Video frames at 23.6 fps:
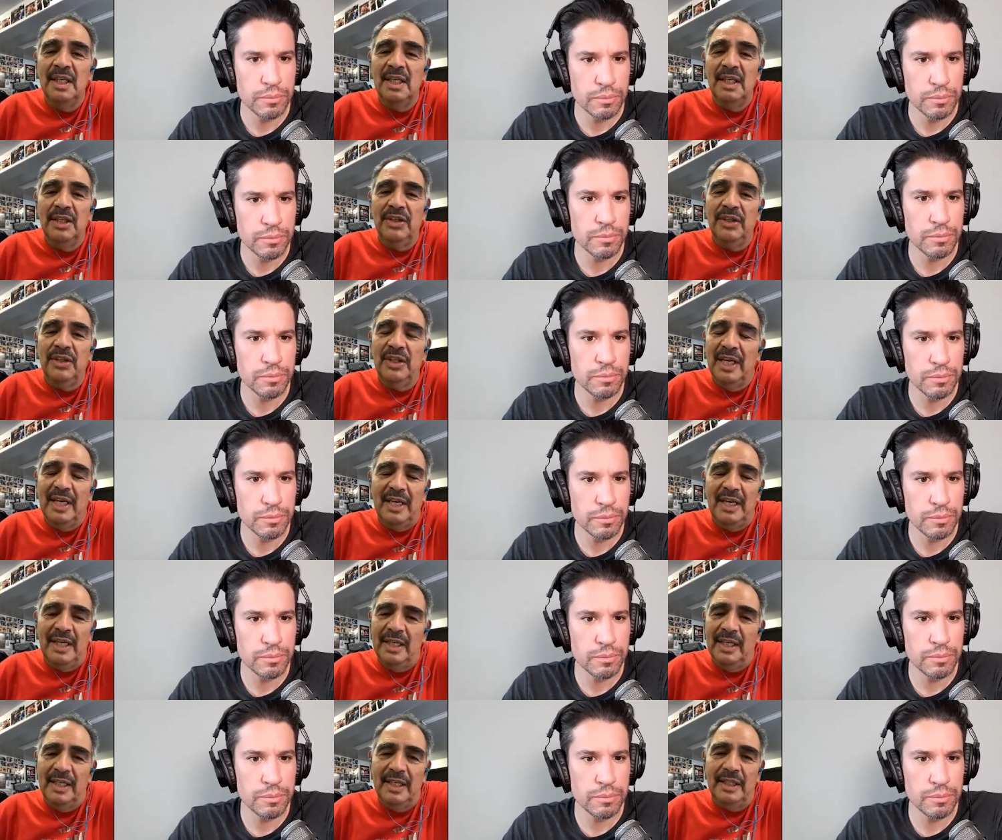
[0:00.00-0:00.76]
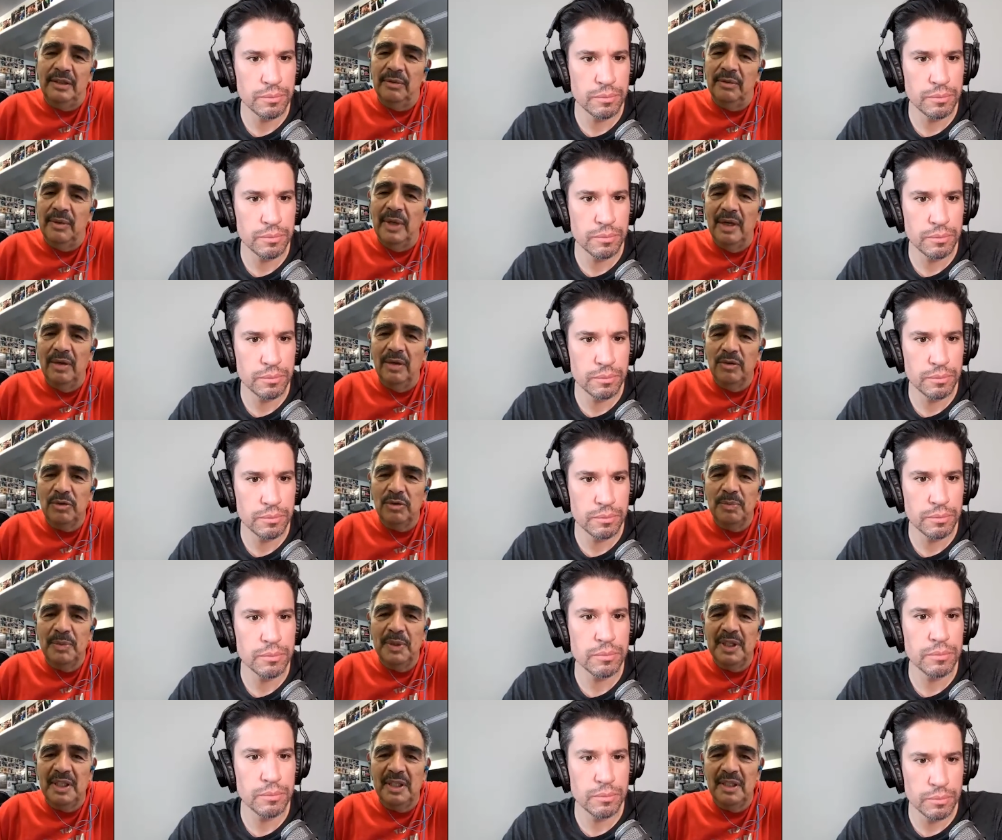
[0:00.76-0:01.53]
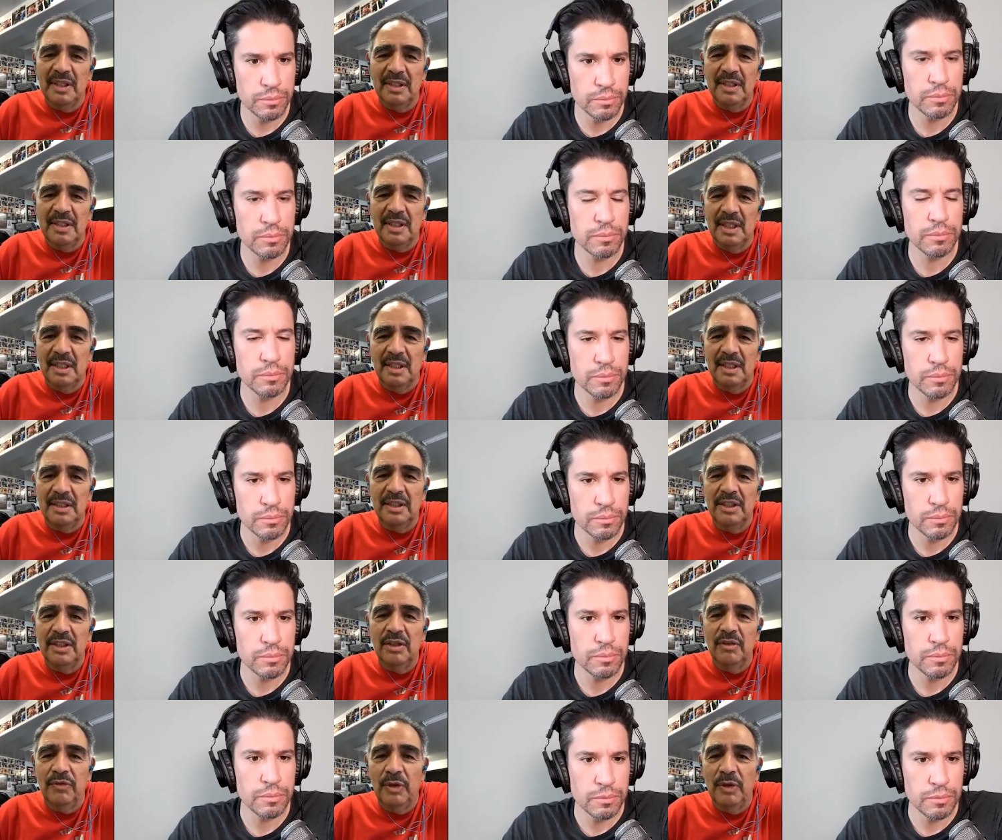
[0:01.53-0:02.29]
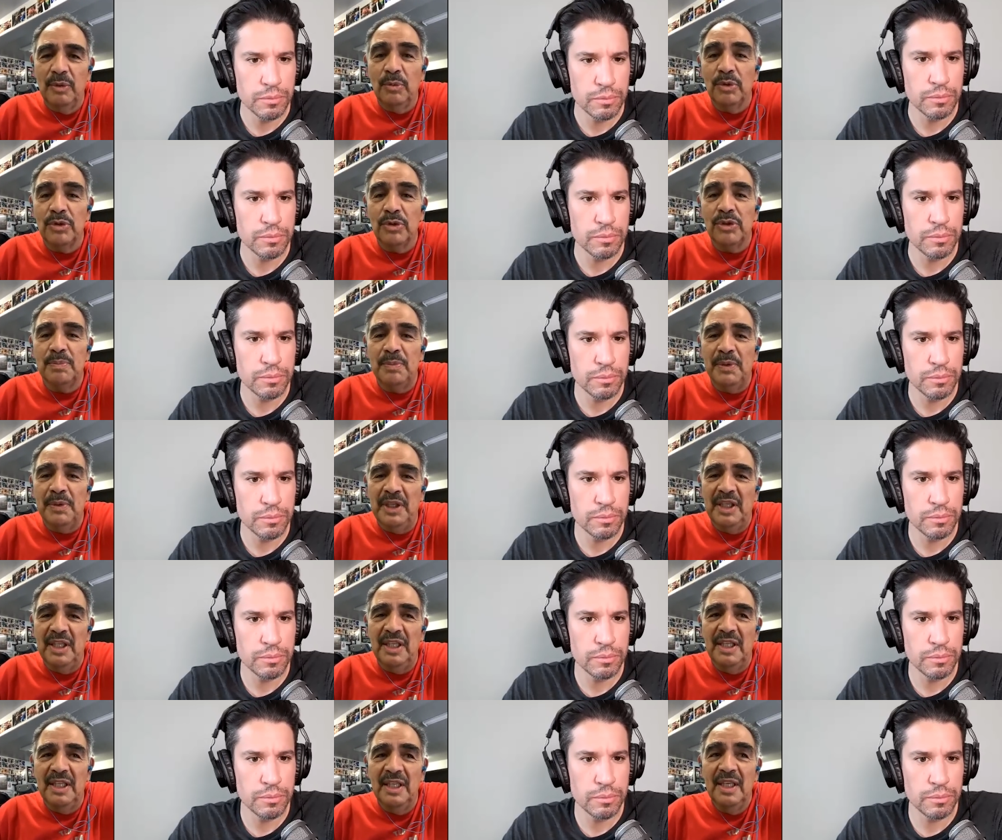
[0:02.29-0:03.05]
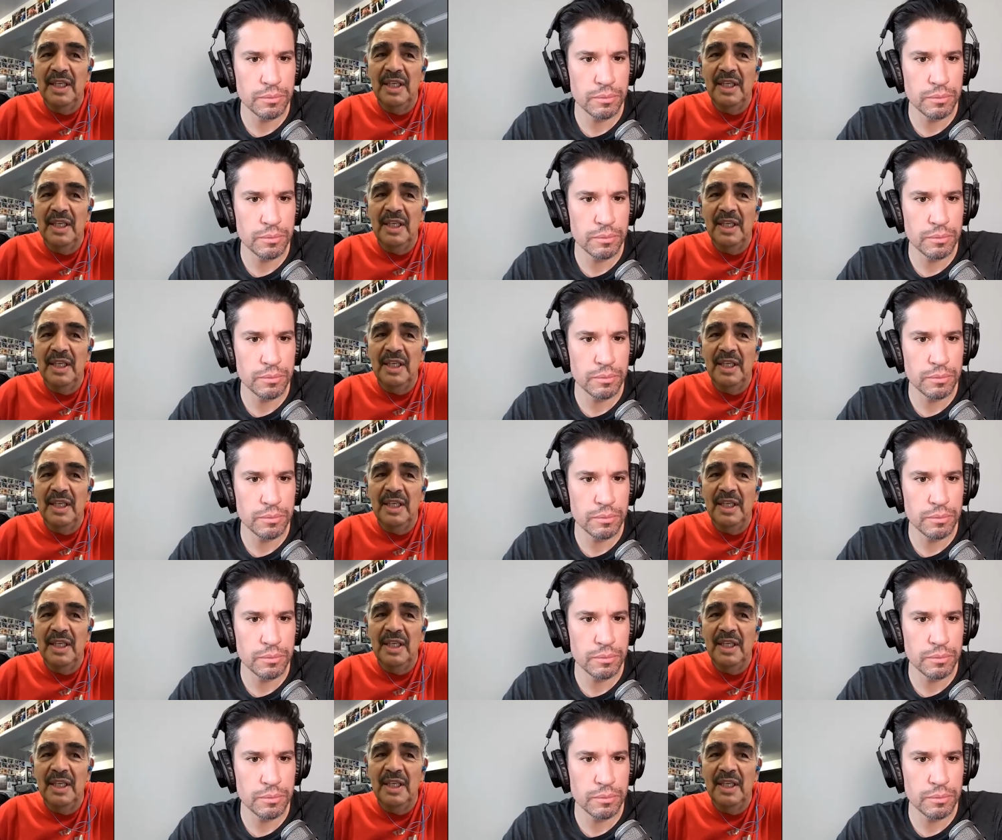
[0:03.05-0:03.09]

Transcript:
Speaker 1: you're not going to get the rounds because uh, Teofimo's speed